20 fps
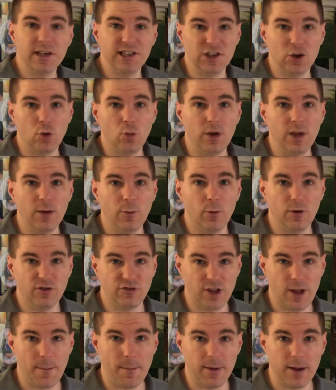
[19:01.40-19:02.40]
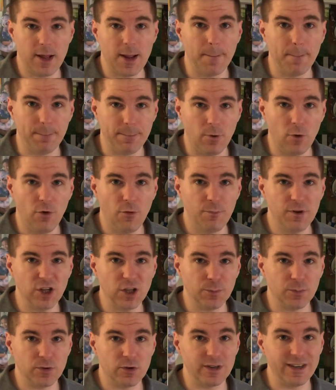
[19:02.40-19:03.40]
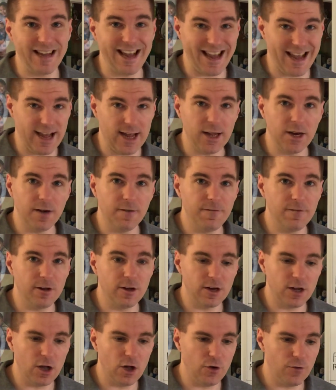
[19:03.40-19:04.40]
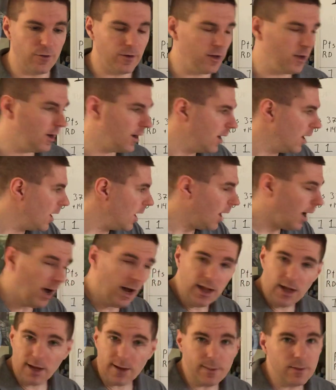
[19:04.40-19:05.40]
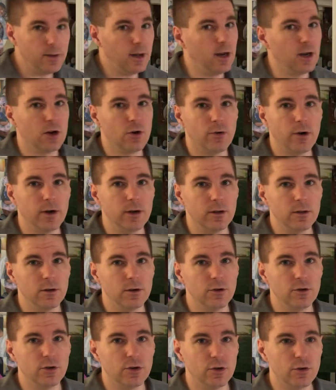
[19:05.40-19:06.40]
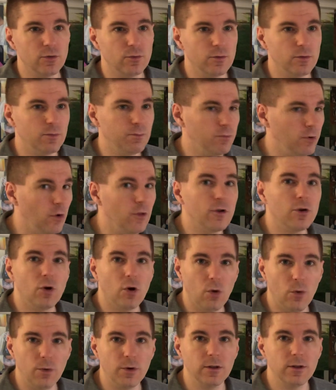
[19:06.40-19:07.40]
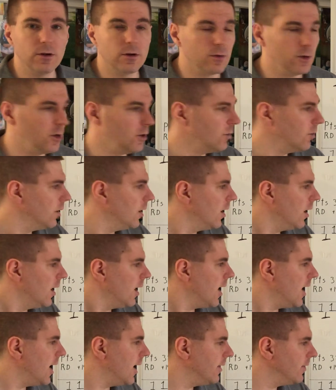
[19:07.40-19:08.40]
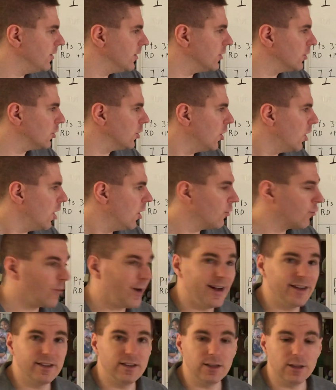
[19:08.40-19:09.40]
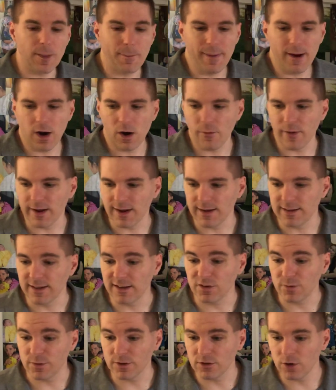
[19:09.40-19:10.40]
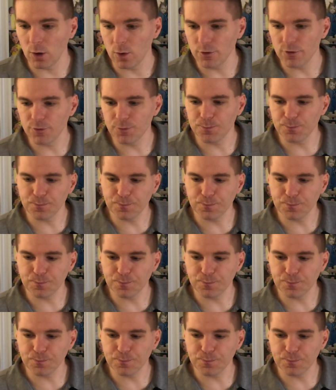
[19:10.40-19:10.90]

in a week in which they played both Pittsburgh and Philadelphia, I give them a lot of credit. They're holding their own, and they're rising in the power rankings as a result.